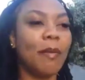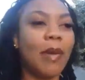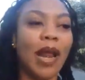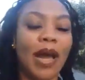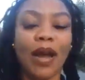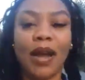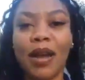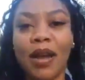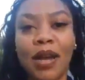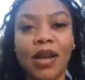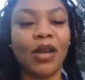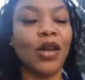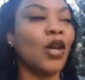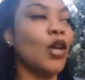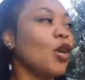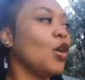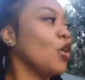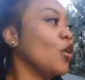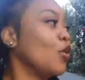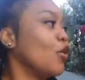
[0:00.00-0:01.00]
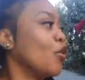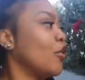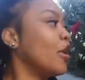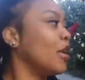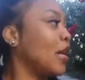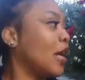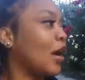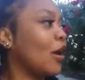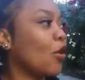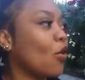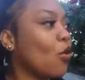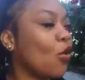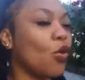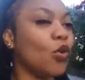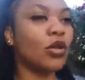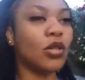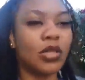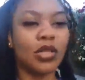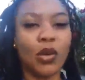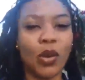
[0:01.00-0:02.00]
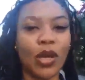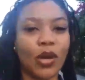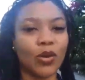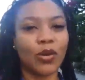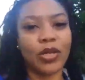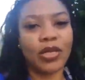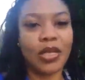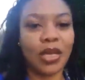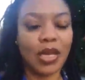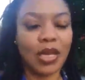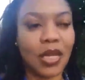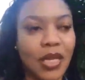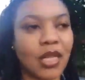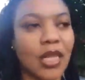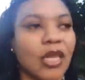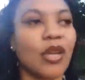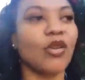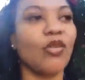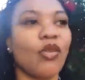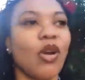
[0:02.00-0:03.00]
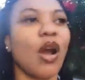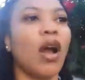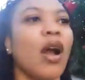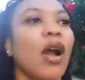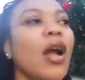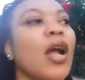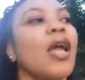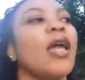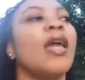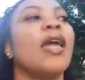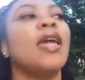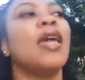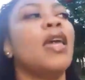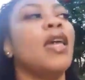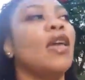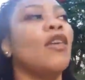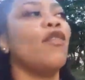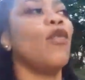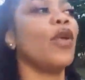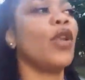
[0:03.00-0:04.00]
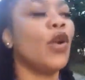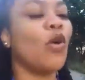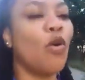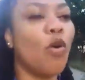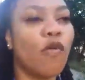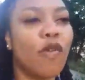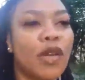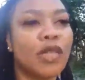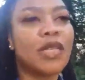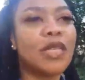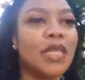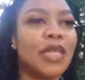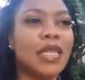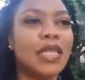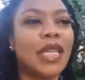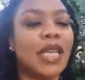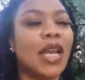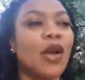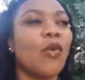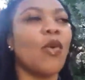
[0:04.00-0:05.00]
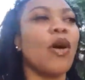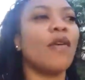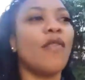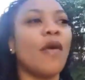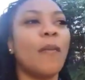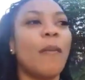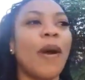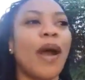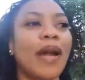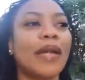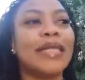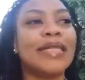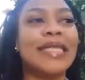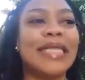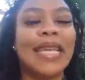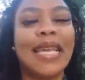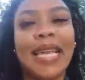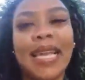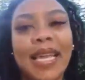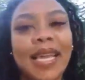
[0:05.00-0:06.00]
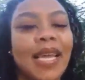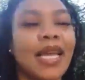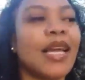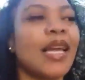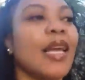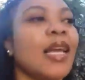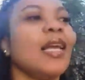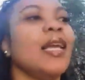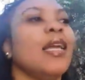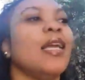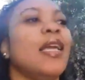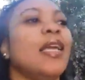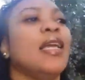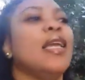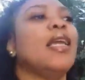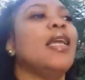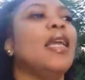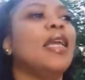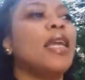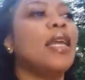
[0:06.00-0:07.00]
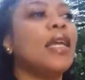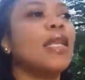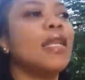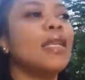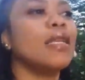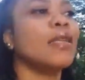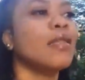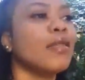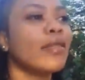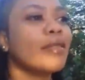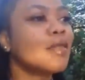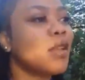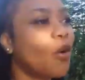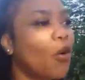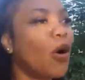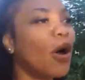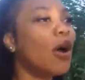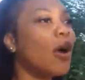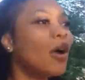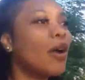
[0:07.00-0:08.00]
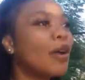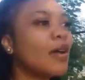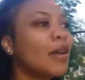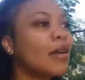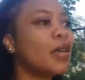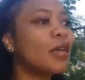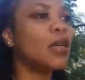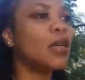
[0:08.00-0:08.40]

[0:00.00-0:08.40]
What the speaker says: them black, green and gold, so I don't see anything wrong if when you're overseas and you want to partake in, well,